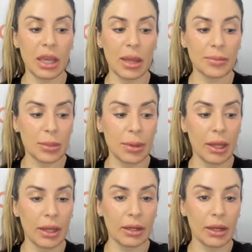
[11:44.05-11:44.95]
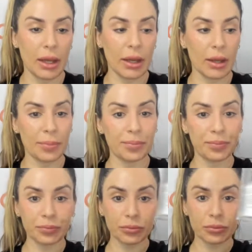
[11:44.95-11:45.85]
MDPen,
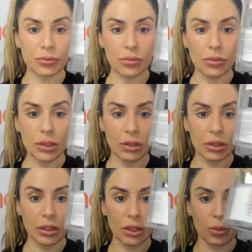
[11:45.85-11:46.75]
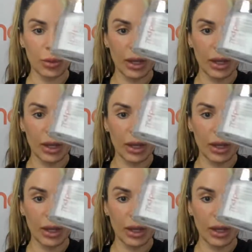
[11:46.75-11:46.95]
you know,